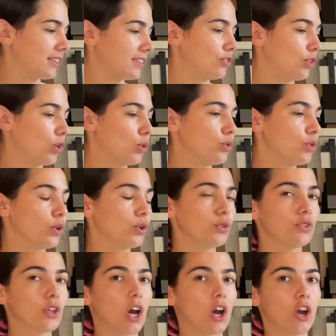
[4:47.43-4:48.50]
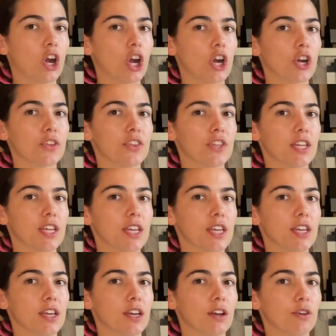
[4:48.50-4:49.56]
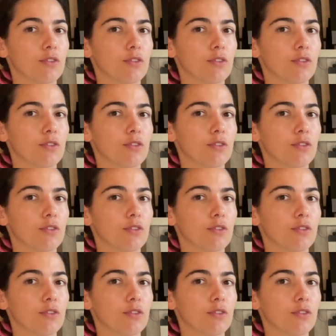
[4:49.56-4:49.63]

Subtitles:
So those are the